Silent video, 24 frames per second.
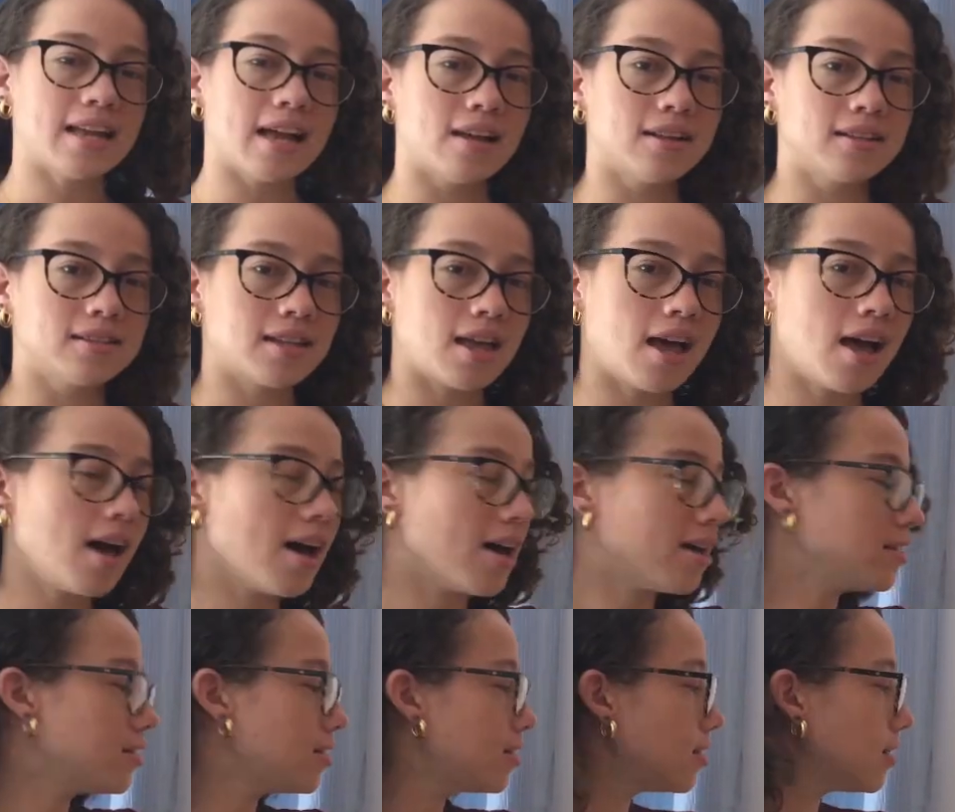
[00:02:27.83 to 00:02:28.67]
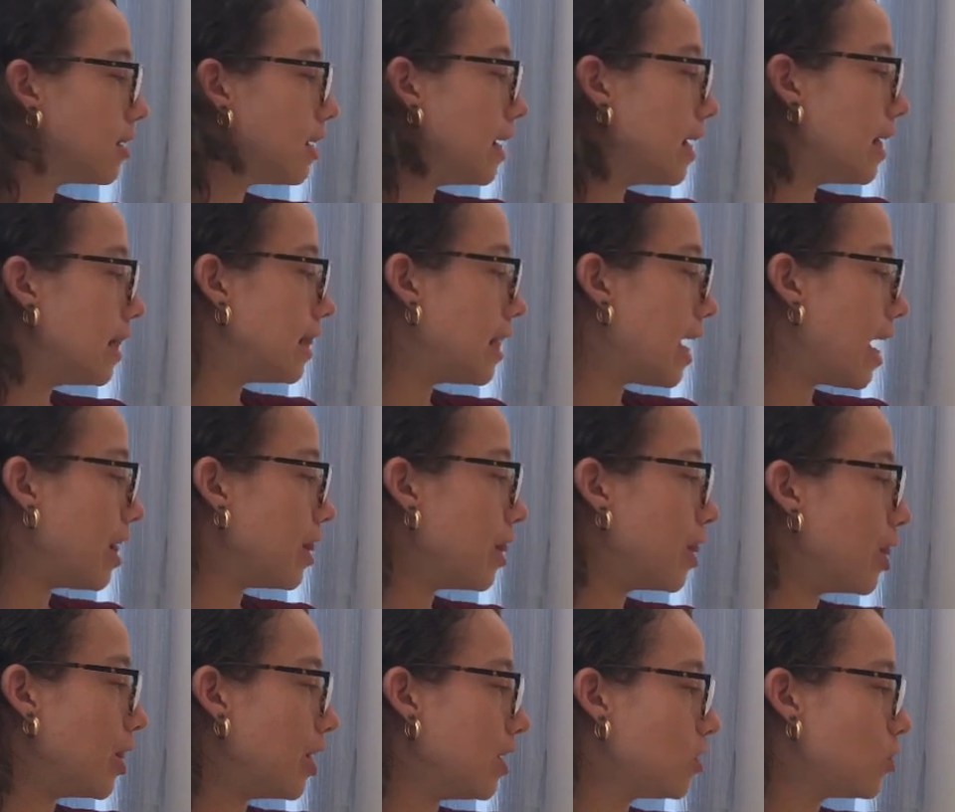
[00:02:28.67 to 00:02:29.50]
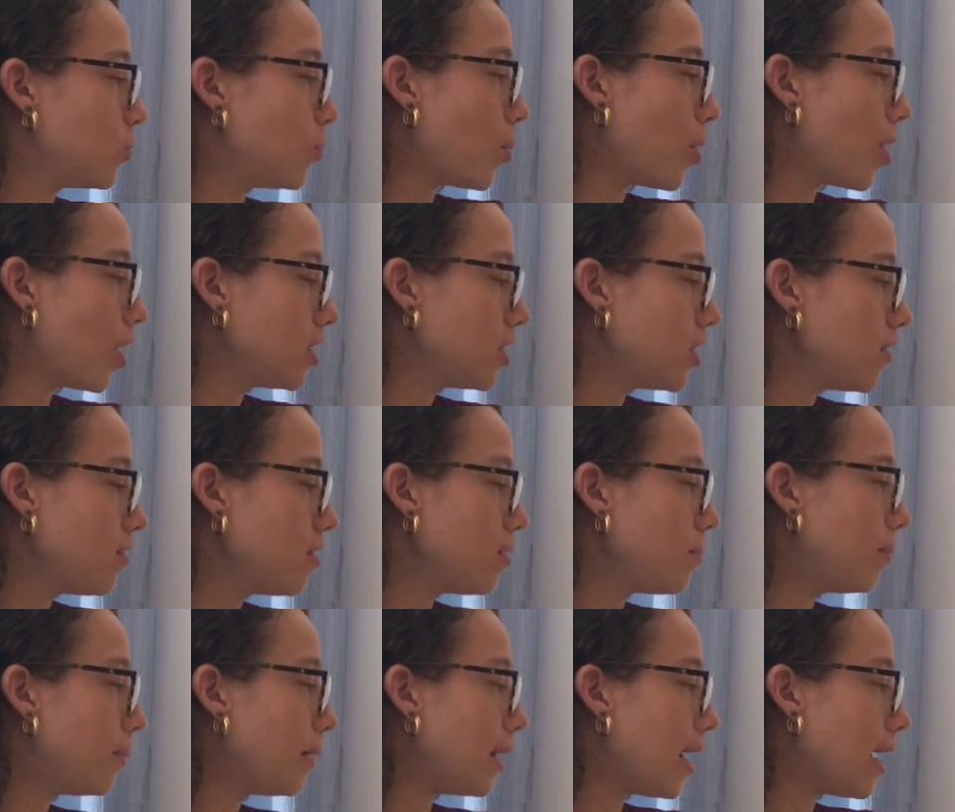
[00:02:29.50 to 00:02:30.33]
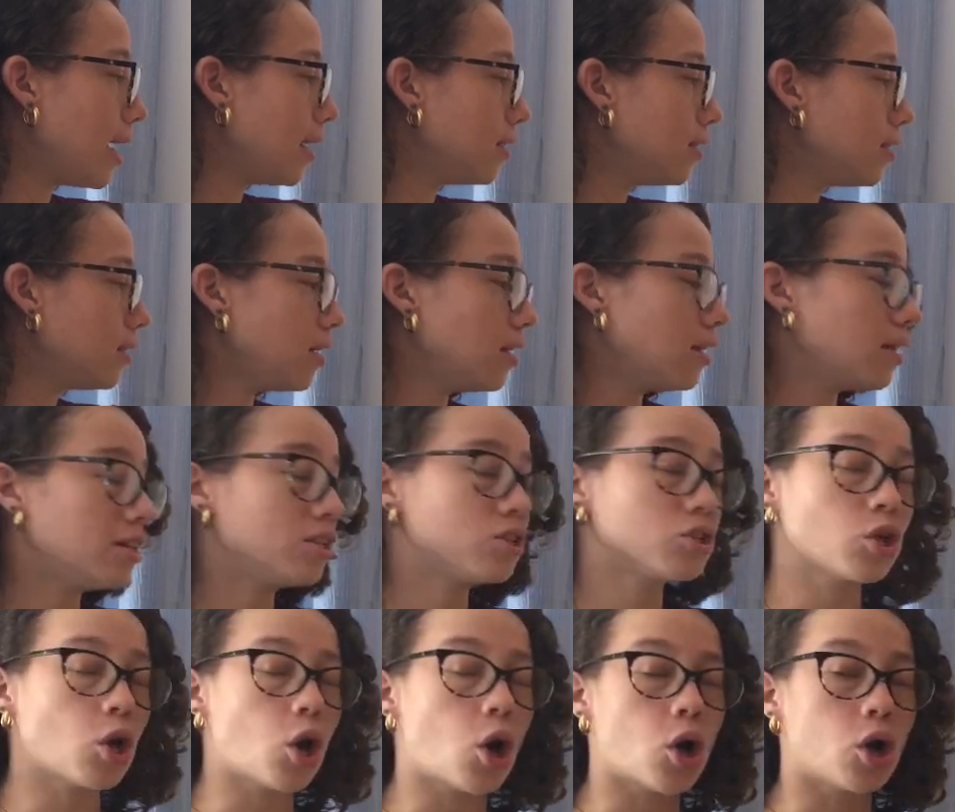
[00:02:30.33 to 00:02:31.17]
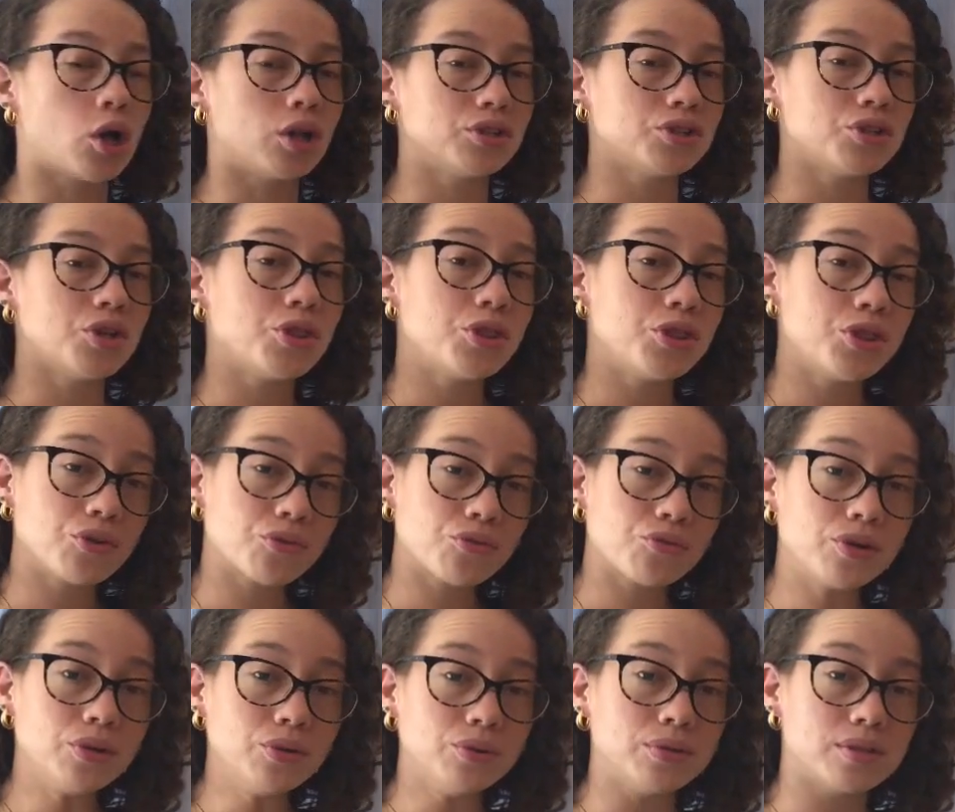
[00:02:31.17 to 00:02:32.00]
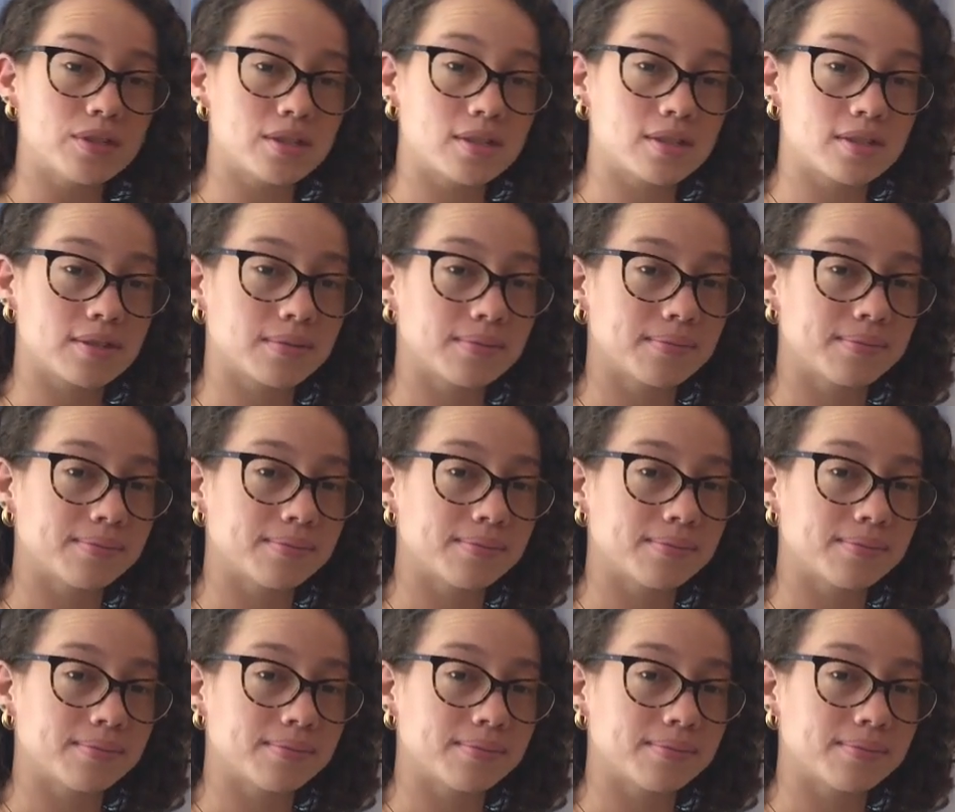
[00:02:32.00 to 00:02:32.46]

tells us that this part of the plant is called the roots.